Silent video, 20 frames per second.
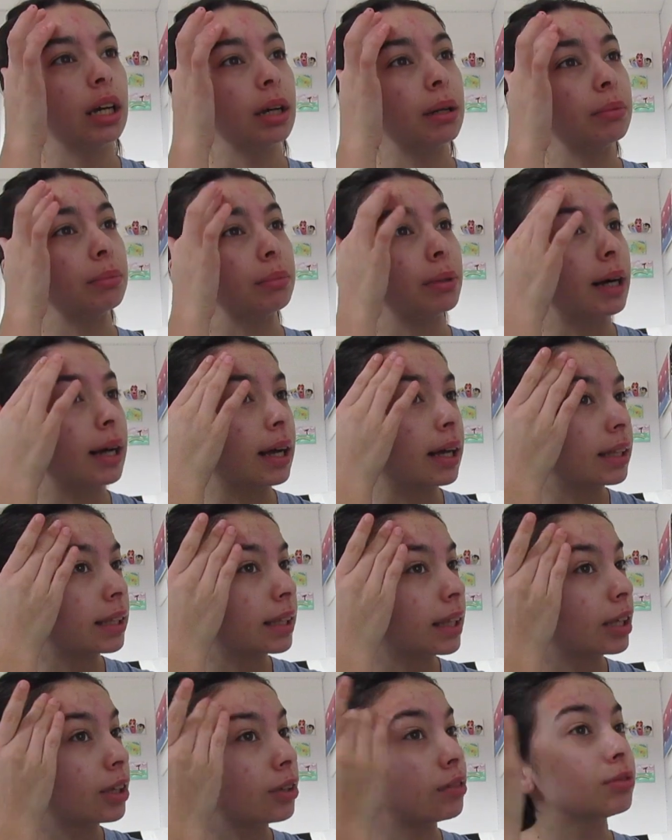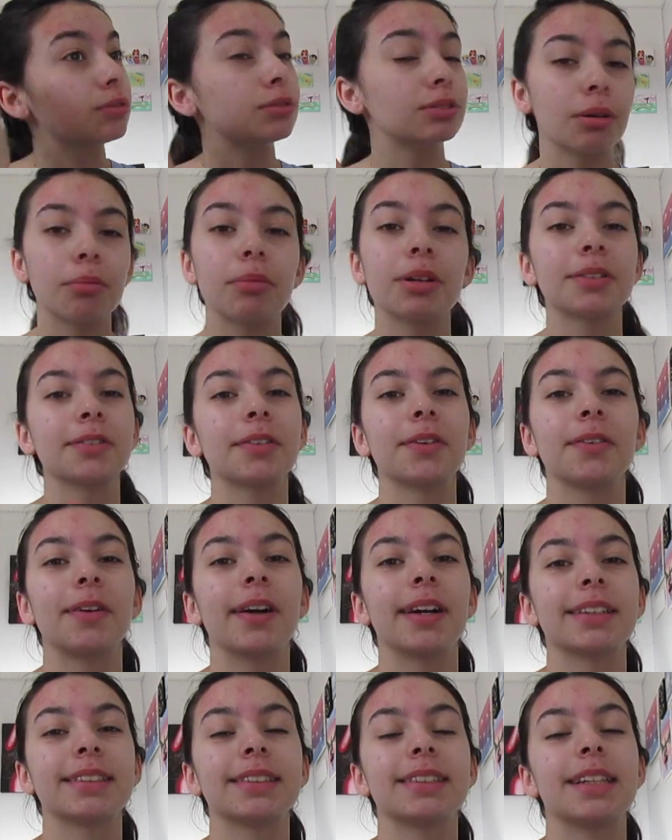But thank you so much for
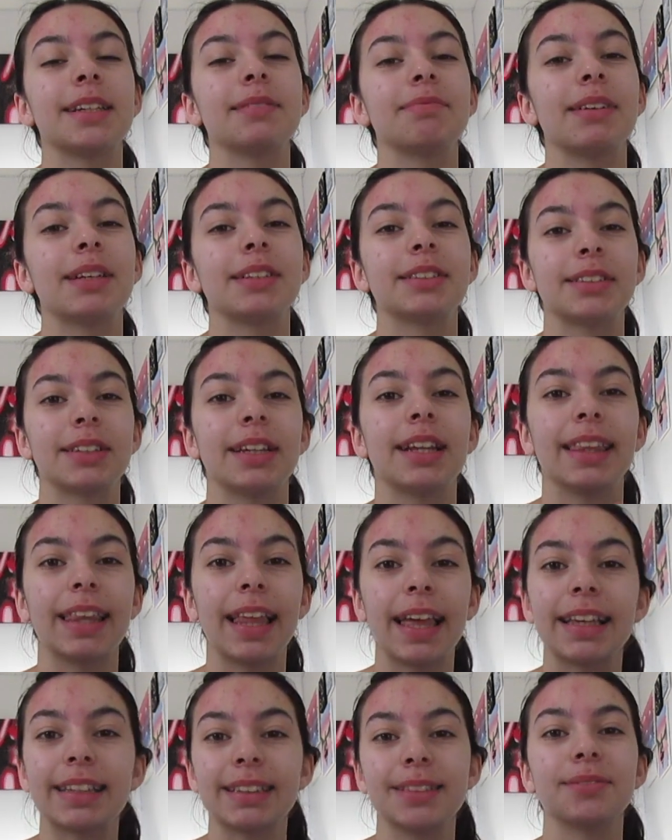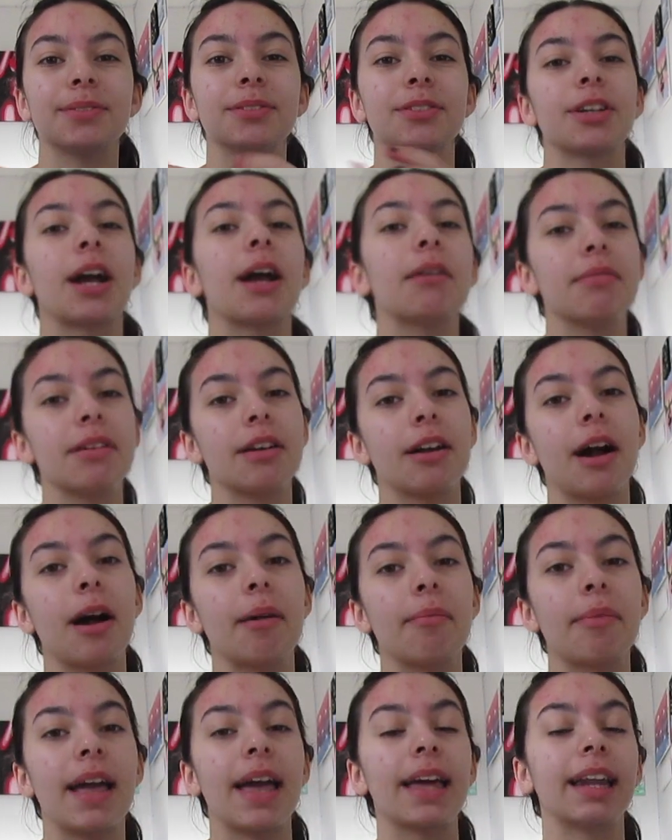watching. Make sure to like, subscribe, and
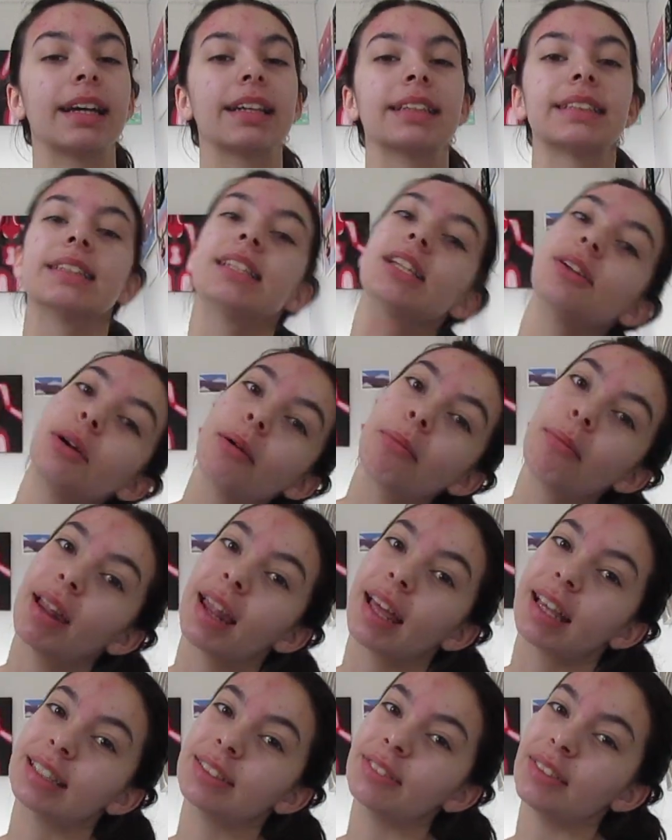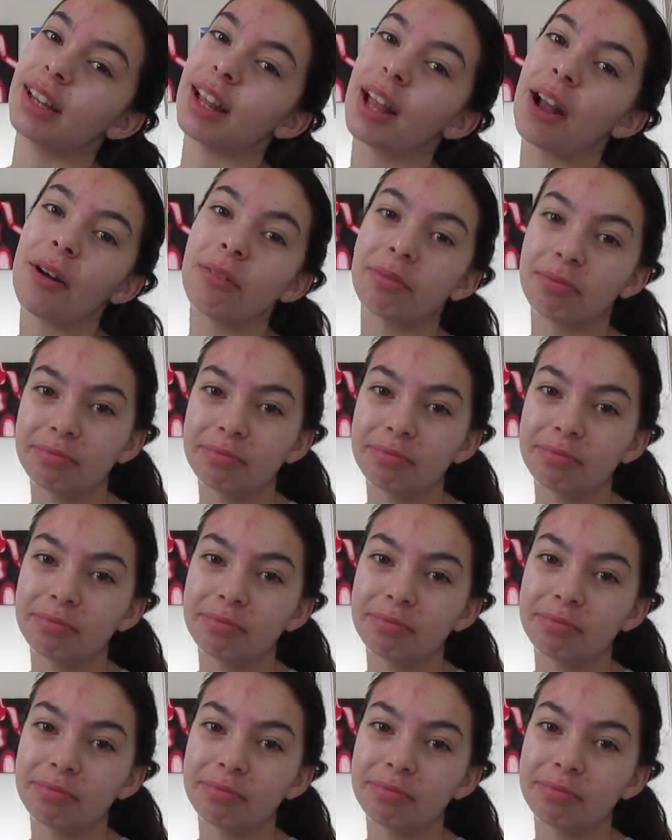comment, and I'll see you in my next video.